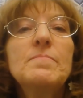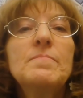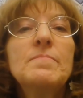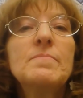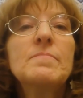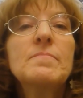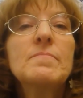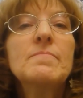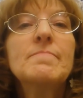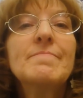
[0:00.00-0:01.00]
And I'm being
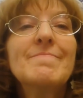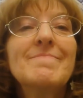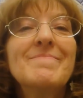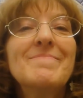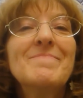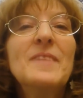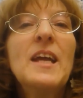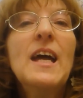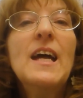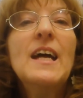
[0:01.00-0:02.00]
told, that
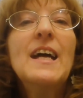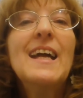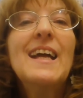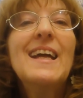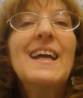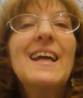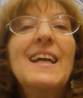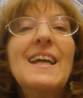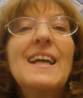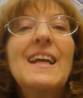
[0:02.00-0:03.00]
a lot of this is a
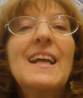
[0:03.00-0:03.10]
cover,